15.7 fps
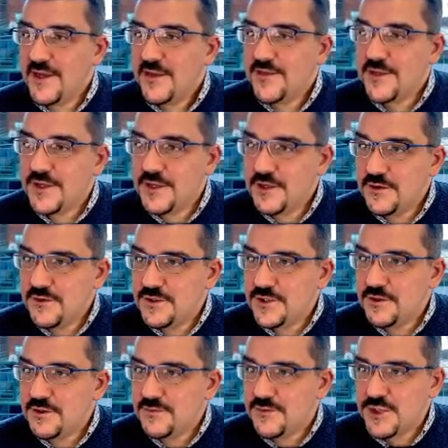
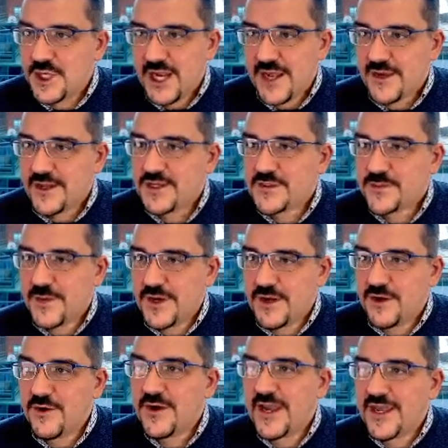YouTube chat as well.
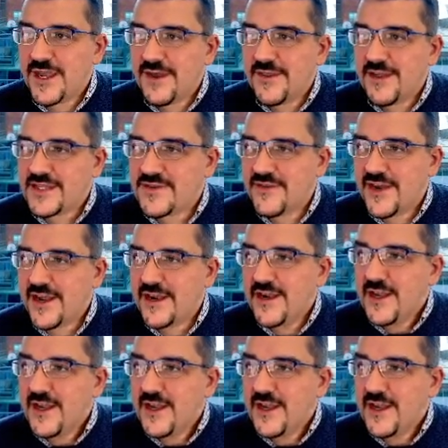Okay, yeah, that's fine.